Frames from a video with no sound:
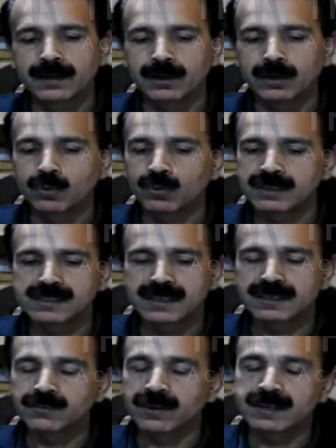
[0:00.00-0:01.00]
Now
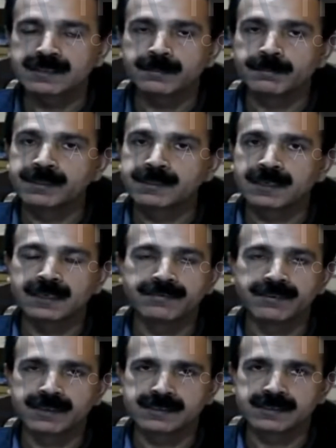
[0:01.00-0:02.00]
question is, what is the basic
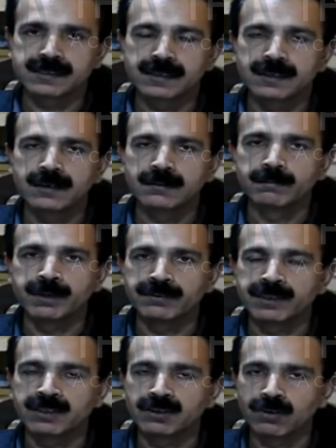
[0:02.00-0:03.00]
difference
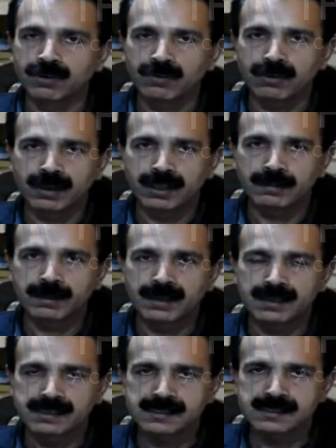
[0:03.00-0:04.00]
between the non-cognizable
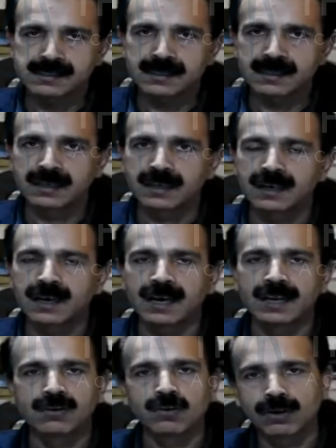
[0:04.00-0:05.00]
cases
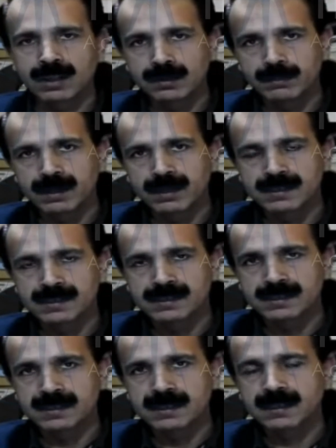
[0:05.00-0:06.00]
and cognizable
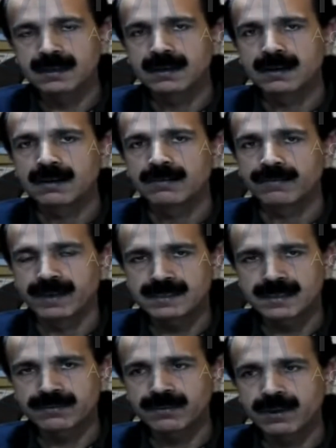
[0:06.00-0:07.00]
cases?
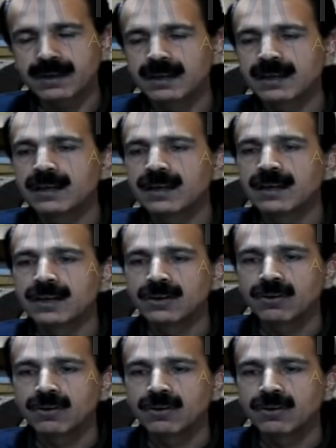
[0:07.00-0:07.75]
First of all, in